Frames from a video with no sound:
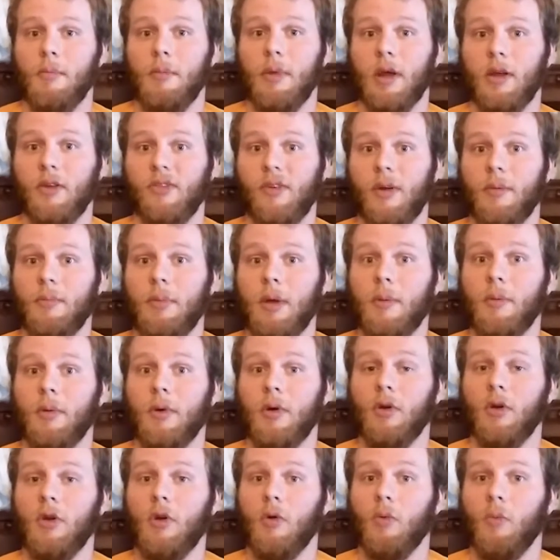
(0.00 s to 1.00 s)
Because some
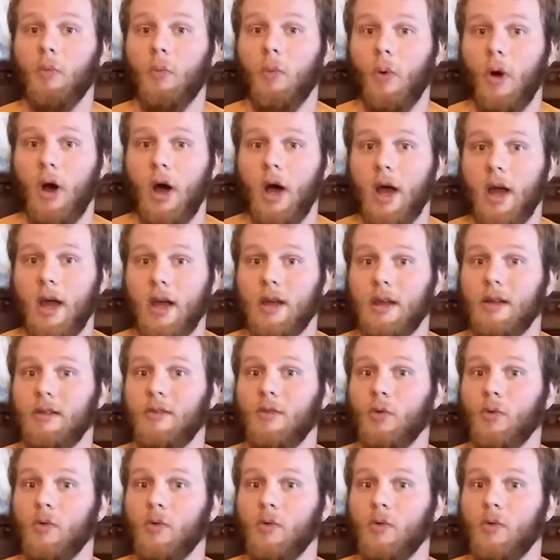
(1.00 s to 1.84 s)
people don't know why